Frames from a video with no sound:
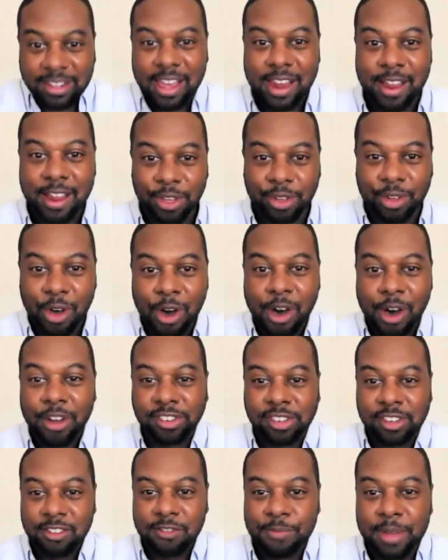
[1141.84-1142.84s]
of the
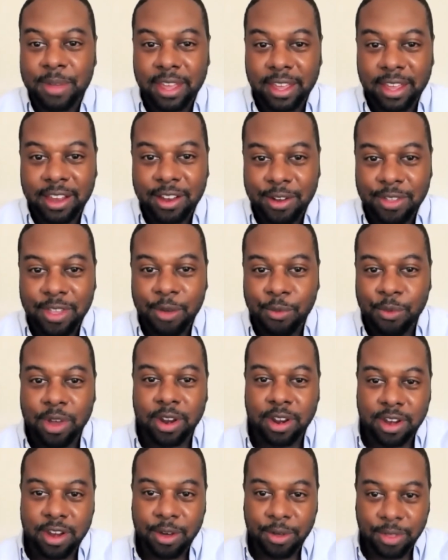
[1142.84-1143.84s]
cost of being here, they want
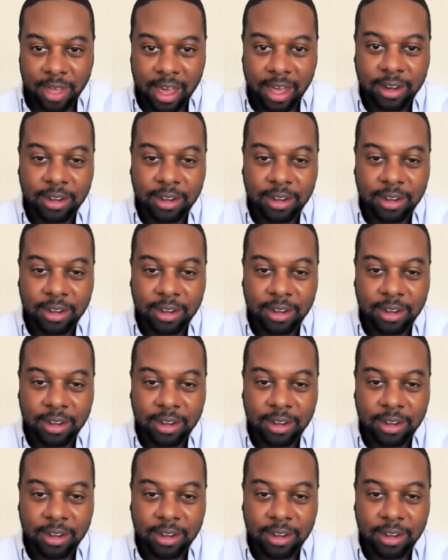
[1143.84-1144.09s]
to know that.